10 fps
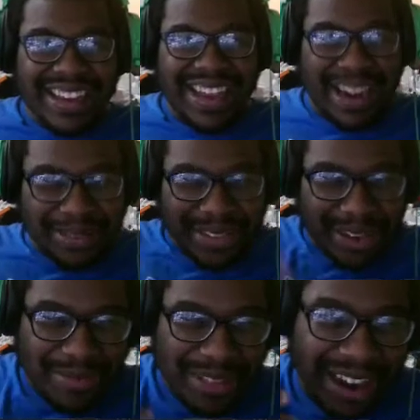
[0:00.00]
and I'm
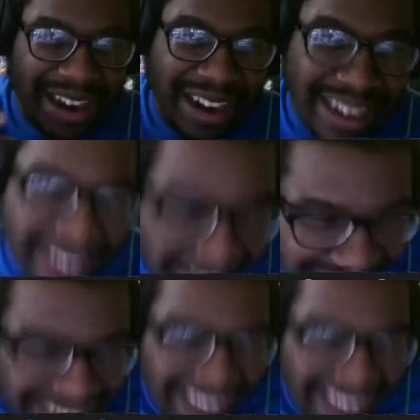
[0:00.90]
starting to be like, all right, I gotta